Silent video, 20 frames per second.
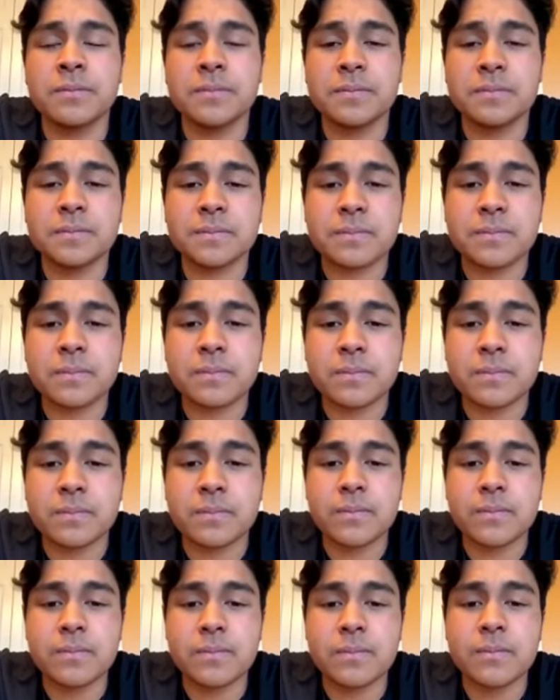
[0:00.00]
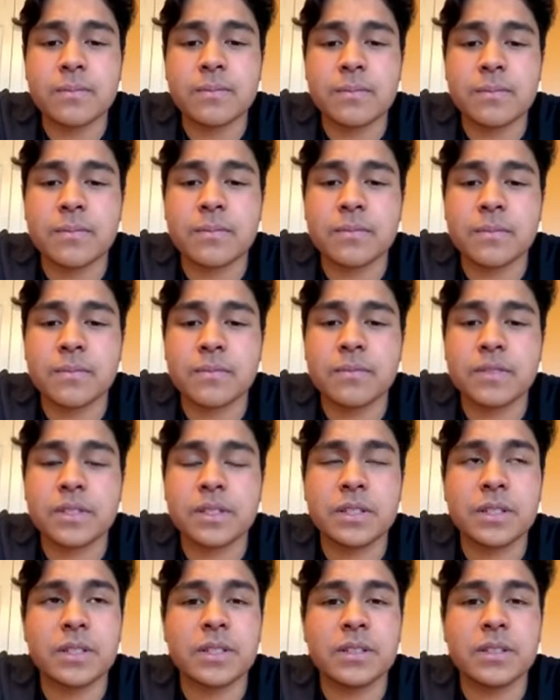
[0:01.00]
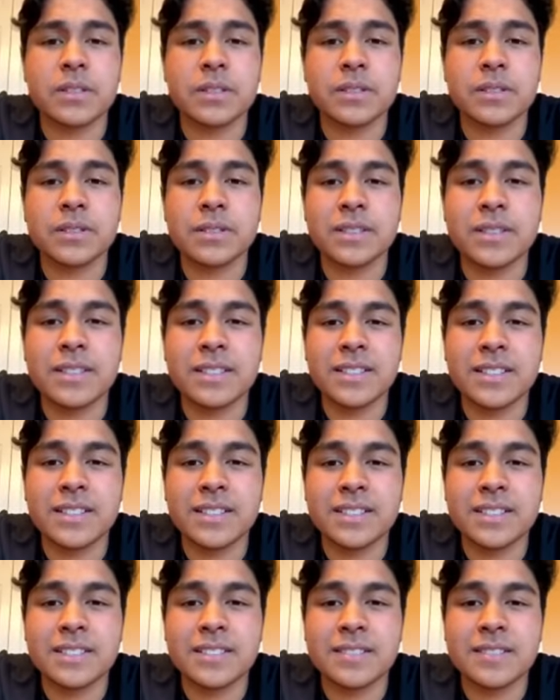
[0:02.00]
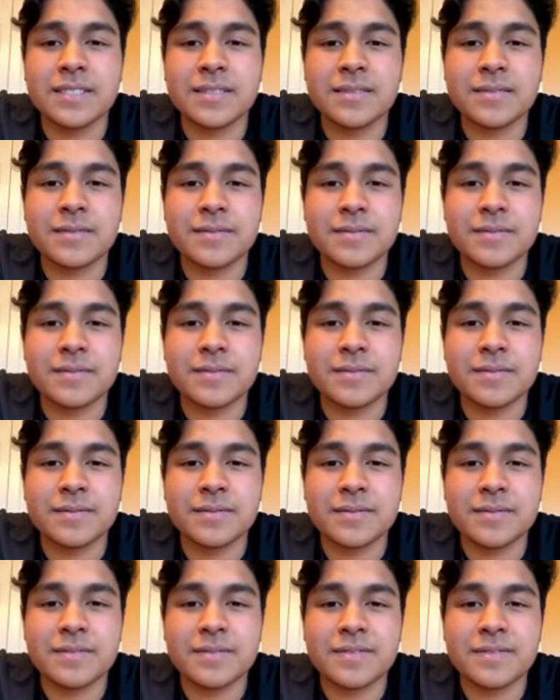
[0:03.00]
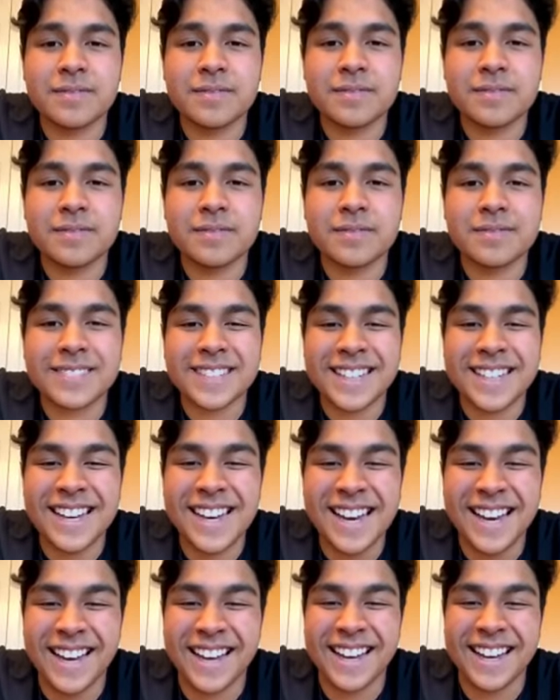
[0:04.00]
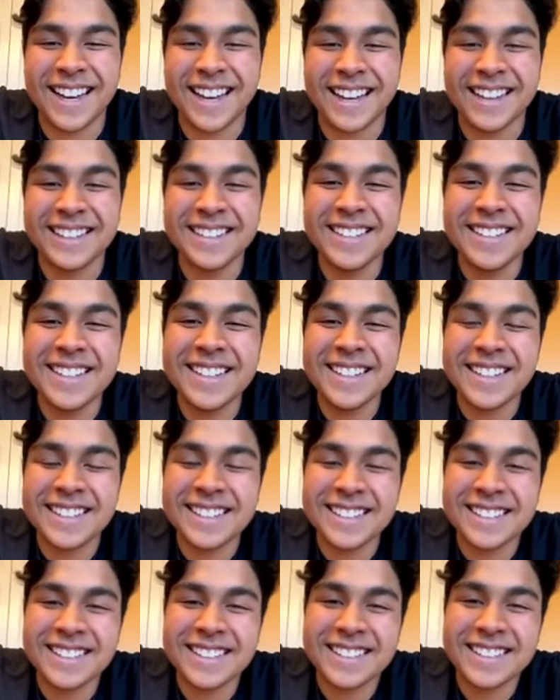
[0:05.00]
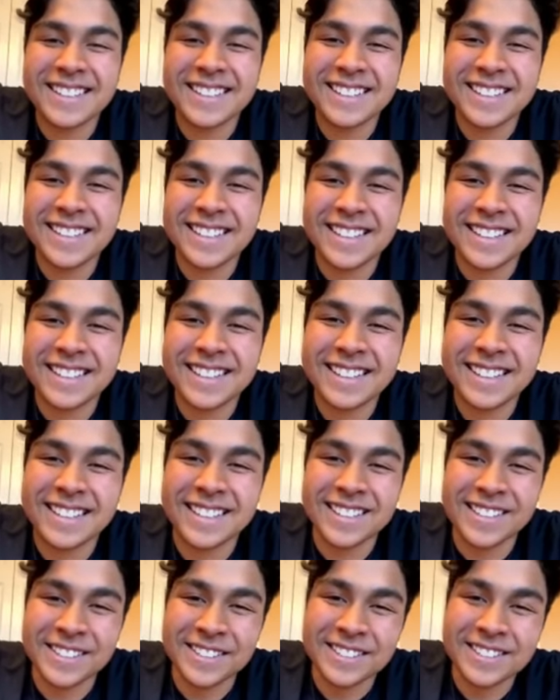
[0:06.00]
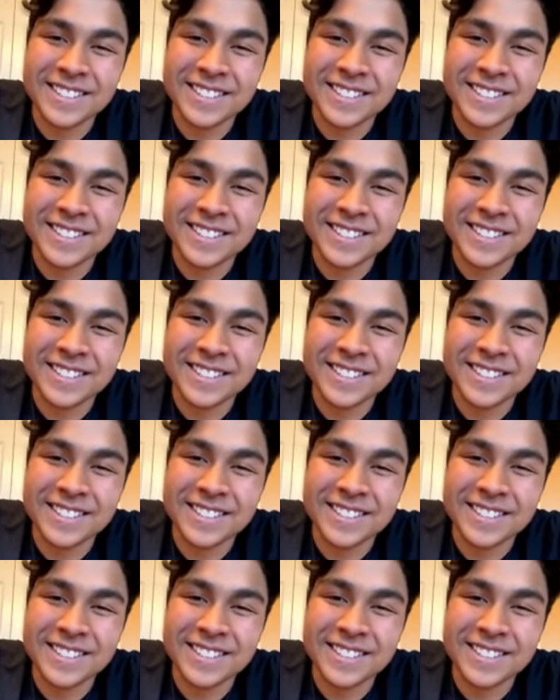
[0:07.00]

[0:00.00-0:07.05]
(not speaking)